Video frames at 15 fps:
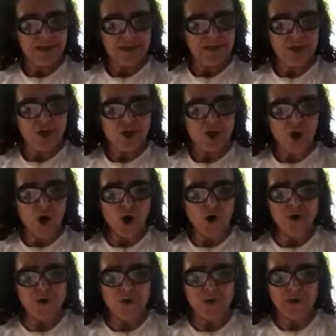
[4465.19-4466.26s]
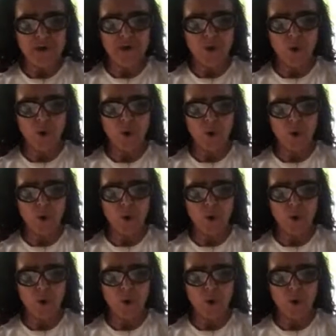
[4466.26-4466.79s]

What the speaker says: longer you can hold,